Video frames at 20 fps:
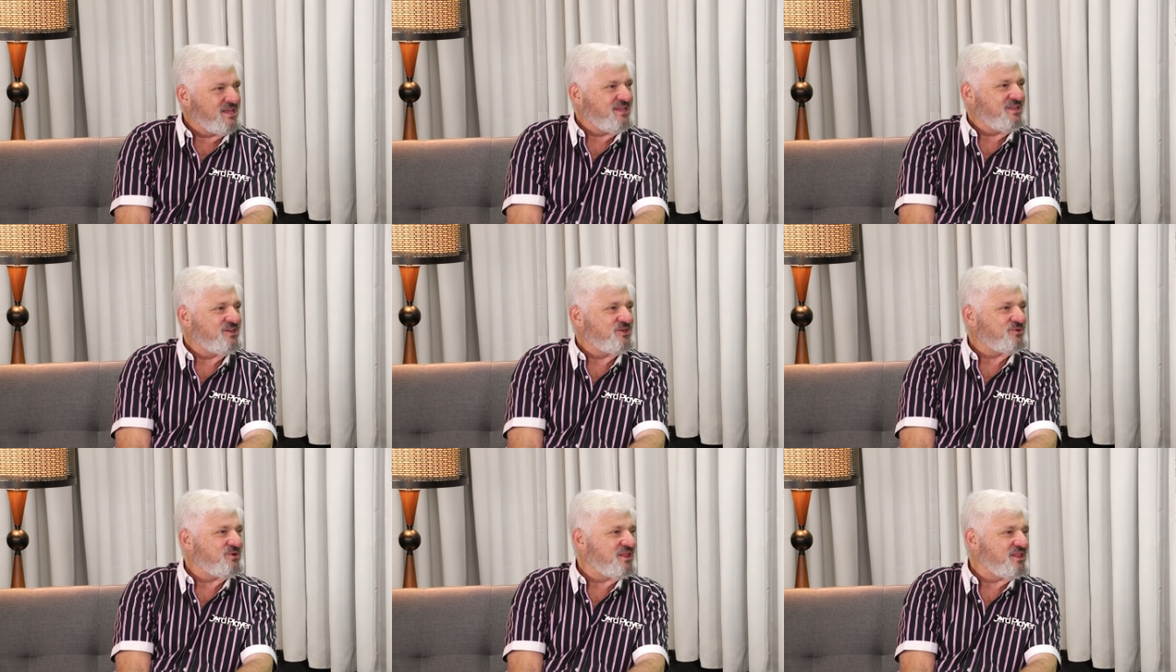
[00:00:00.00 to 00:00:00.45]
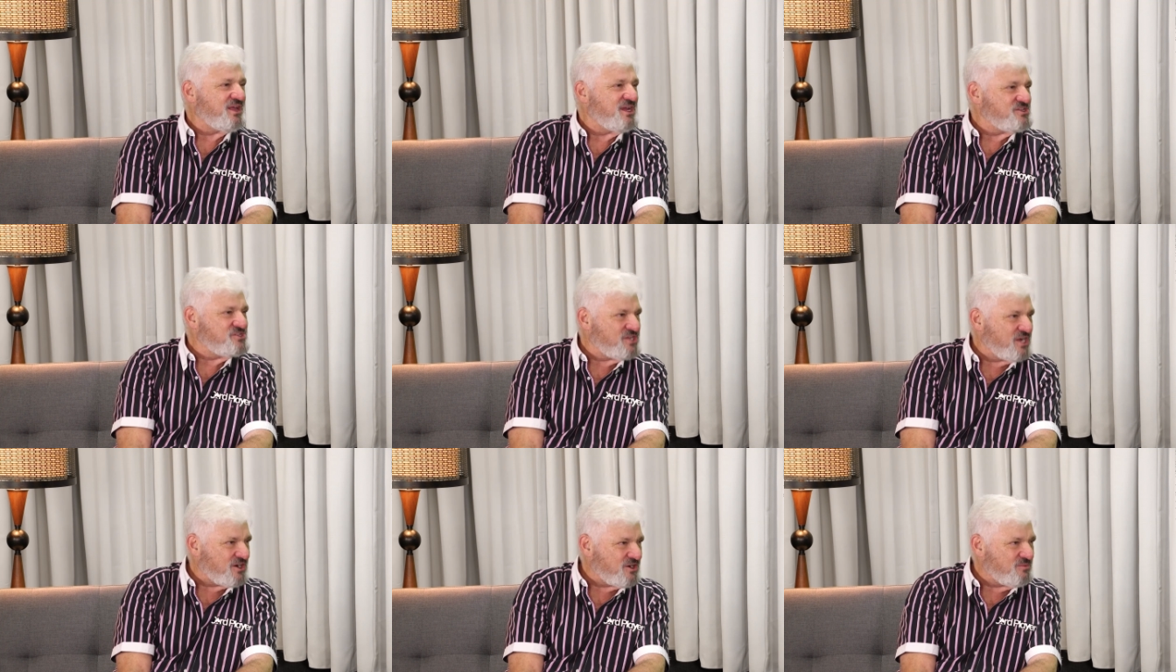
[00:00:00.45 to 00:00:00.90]
You're really a
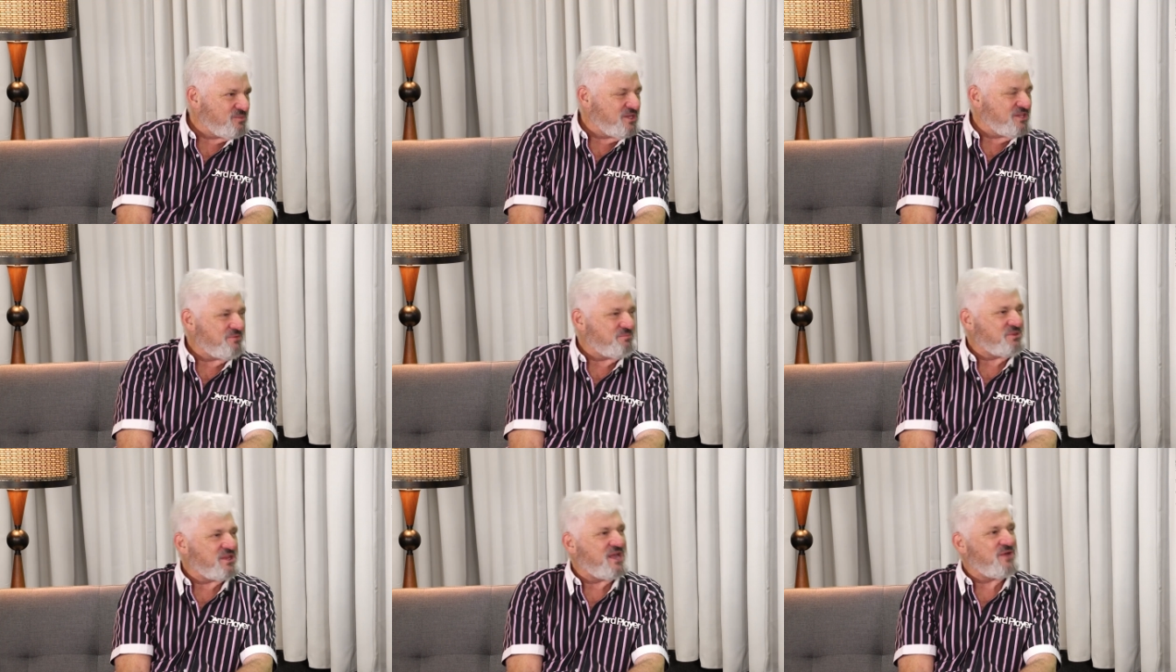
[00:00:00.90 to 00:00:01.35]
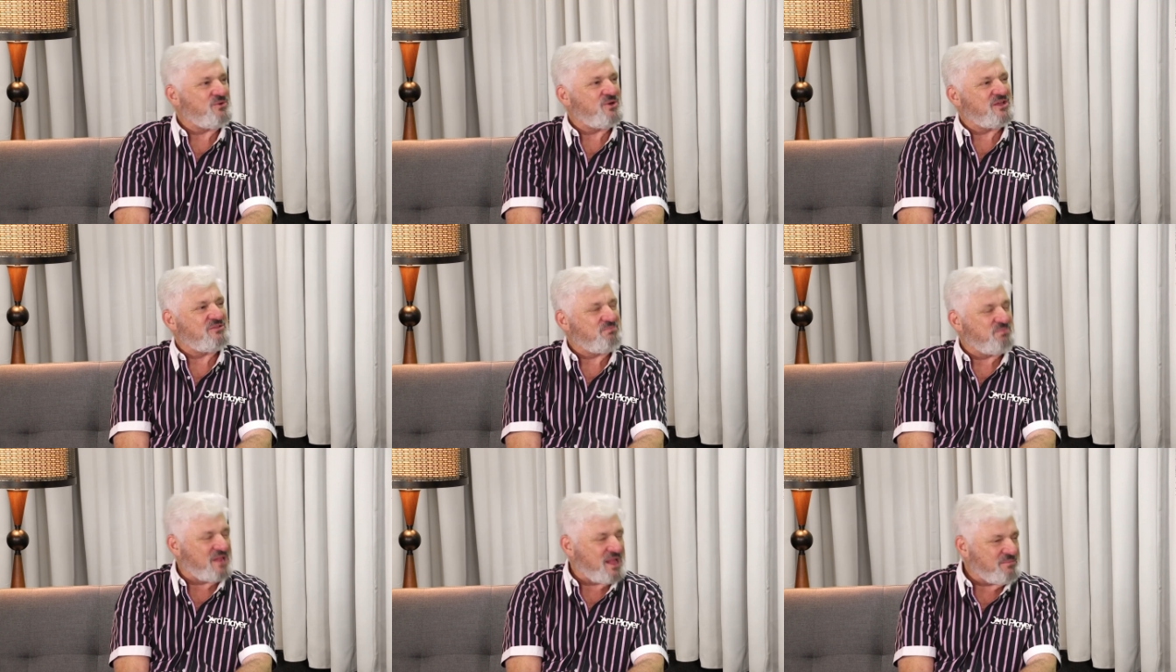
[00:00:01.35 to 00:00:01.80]
gentleman to play
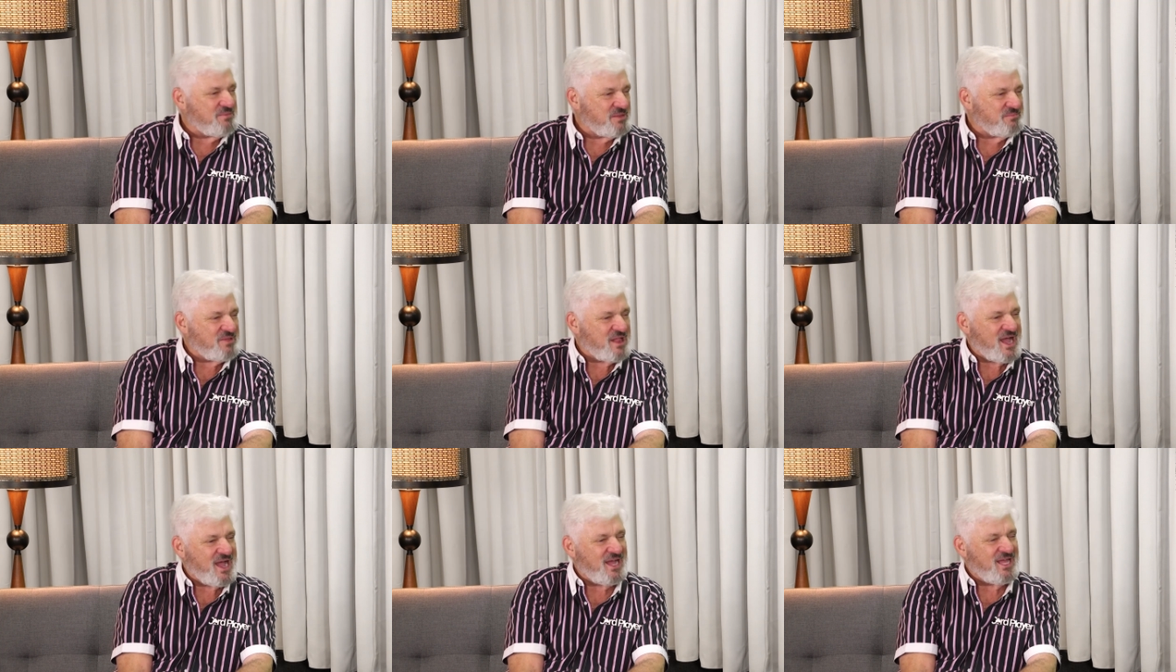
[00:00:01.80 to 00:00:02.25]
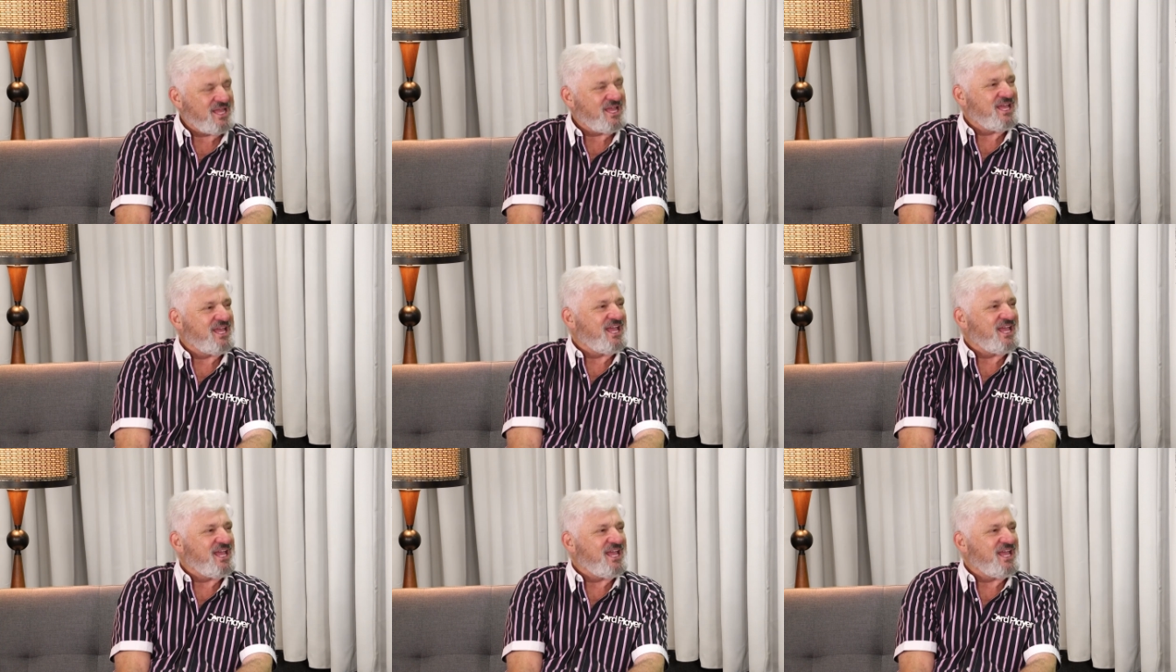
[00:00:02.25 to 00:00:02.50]
with, blah, blah, blah.